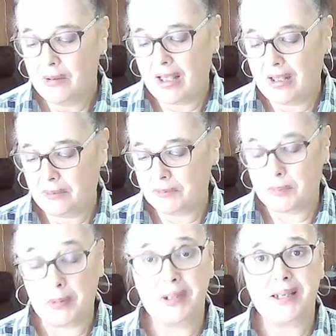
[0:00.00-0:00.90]
Um, you're
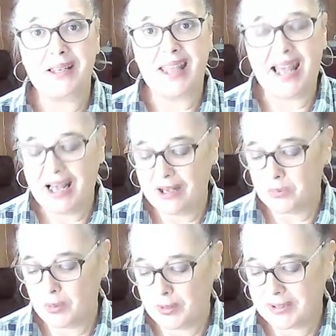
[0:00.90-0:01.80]
putting in that hard
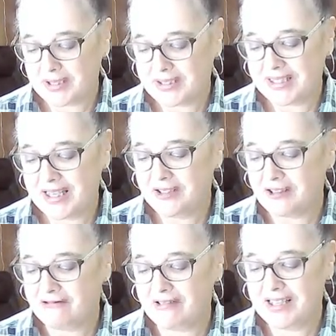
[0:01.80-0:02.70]
work, as I said.
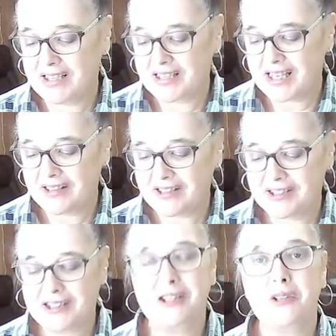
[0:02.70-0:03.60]
You're ready to take these
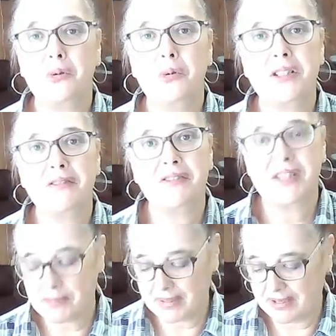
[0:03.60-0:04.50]
detours if
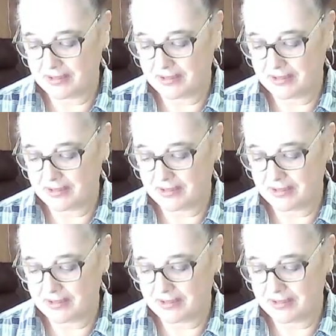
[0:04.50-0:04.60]
something